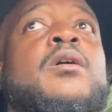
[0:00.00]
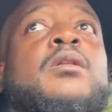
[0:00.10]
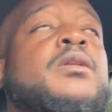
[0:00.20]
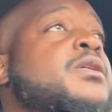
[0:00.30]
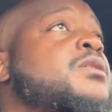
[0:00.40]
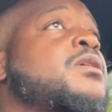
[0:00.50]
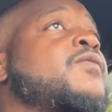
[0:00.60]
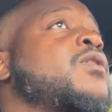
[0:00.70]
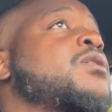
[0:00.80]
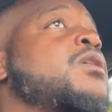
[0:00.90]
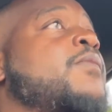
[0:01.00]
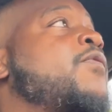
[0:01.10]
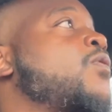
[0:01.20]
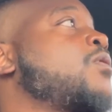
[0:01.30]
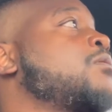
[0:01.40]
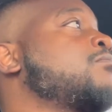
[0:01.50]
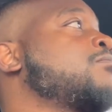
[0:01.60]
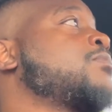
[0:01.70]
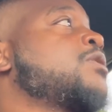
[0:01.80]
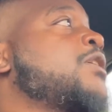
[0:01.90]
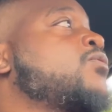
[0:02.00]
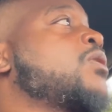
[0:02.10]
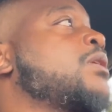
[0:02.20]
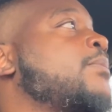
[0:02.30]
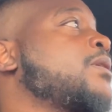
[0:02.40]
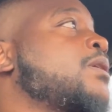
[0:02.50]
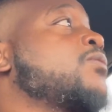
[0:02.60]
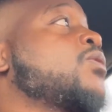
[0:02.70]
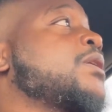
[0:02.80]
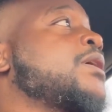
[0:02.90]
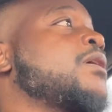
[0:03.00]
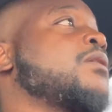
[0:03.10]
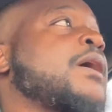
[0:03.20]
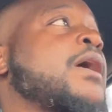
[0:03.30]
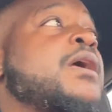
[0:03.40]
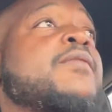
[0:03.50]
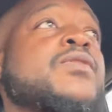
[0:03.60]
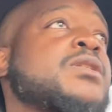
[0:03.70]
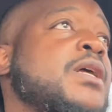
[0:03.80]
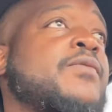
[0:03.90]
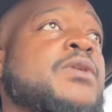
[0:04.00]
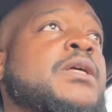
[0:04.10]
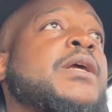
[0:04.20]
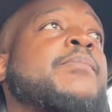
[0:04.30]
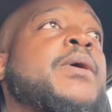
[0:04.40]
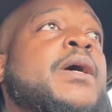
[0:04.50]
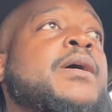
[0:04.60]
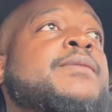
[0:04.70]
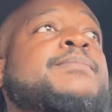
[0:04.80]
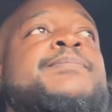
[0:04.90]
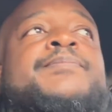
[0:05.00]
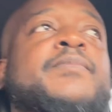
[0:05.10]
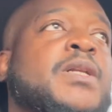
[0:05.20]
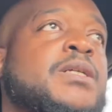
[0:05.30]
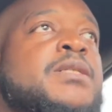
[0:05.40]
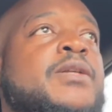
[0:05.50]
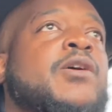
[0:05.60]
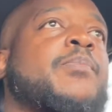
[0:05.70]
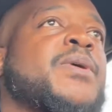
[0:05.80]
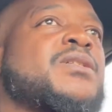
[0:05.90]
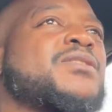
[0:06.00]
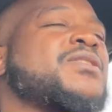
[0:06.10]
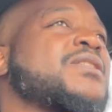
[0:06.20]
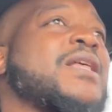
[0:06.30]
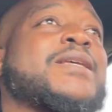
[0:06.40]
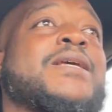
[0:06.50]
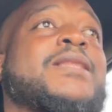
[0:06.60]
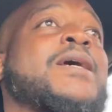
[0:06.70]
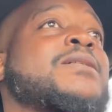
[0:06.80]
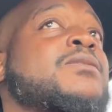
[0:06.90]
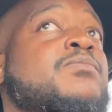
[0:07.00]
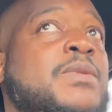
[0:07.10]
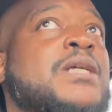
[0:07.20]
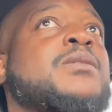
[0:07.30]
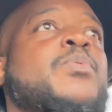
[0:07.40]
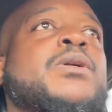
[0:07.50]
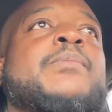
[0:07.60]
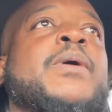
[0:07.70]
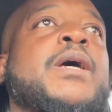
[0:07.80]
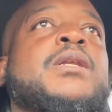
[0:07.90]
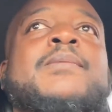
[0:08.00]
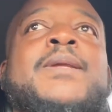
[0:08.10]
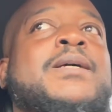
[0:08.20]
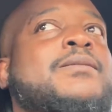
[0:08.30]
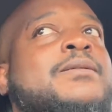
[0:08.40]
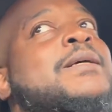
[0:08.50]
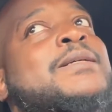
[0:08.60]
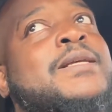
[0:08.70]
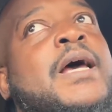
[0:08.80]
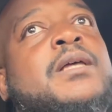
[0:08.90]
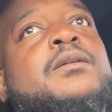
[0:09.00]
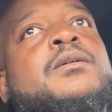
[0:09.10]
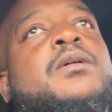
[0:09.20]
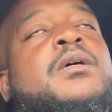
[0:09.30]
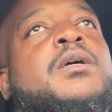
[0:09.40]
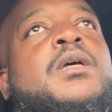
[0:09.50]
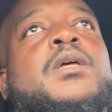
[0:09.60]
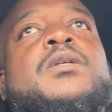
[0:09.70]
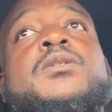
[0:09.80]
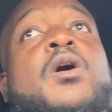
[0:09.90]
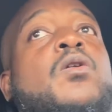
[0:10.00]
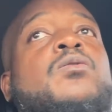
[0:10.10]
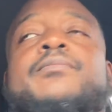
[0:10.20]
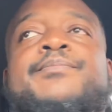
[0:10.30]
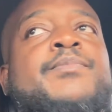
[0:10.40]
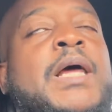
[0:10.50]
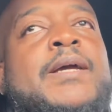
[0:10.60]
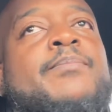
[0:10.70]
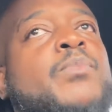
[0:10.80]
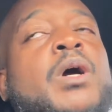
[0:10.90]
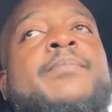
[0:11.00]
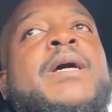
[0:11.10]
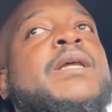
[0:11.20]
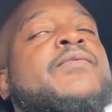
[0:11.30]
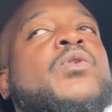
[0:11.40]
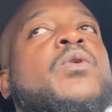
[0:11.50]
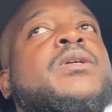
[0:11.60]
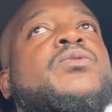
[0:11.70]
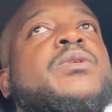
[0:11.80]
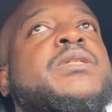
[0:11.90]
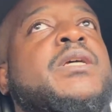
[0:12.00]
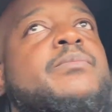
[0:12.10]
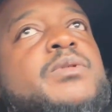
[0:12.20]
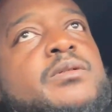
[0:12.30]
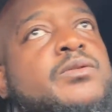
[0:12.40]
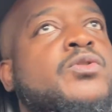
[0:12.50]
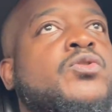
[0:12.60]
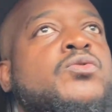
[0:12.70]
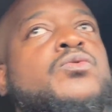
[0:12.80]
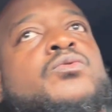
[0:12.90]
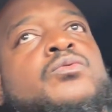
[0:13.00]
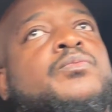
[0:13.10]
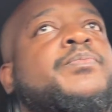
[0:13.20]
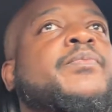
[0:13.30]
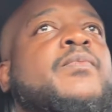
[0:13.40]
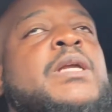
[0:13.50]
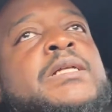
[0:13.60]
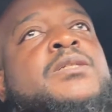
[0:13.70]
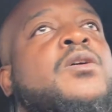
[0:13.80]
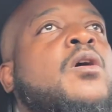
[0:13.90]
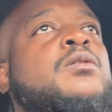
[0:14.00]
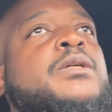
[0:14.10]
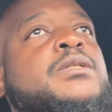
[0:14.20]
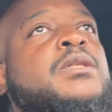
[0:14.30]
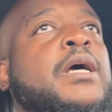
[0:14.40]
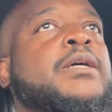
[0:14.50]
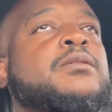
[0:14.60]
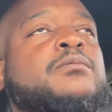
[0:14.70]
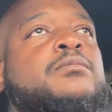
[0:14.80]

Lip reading: all of this stuff hooked up for didn't really care. Like, hey, if it's not really that bad, send her a picture. She's like, yeah, that's pretty bad. I'm like, exactly. So, like, bro, I'm not even going to attempt to install this. Like,